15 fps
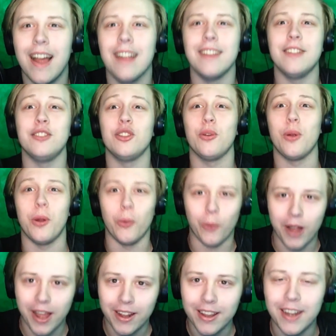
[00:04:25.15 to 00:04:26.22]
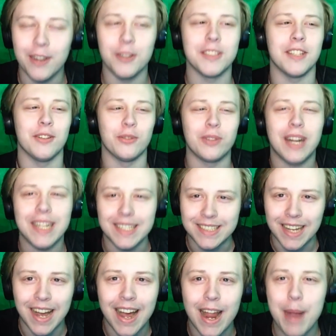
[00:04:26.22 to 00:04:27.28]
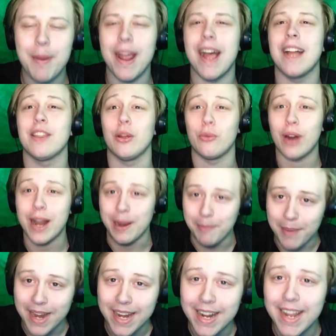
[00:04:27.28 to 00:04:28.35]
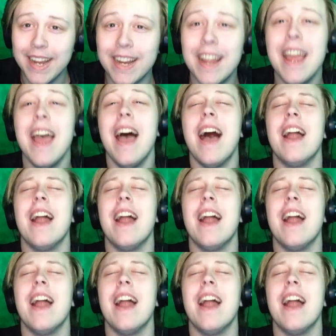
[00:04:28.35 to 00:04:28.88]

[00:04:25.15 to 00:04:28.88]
and did you do it well, and it was at the right time, and it had the right meaning,